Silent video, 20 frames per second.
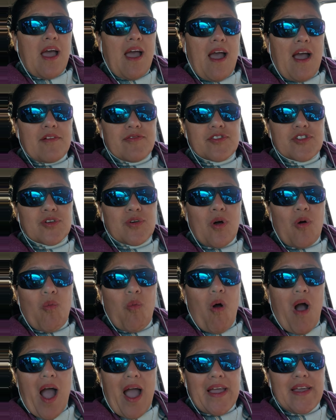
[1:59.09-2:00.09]
after a
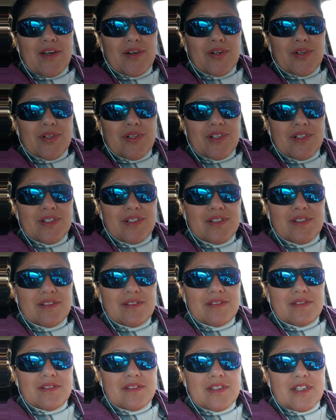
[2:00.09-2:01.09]
while,
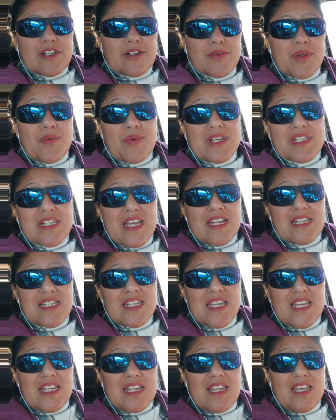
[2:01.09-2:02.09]
you know, we reach
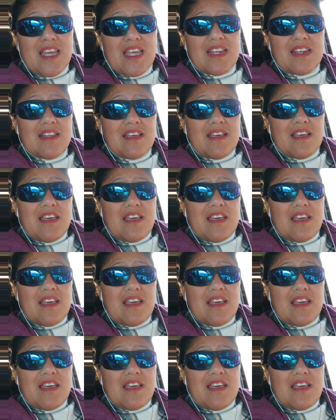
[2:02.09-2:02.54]
18 and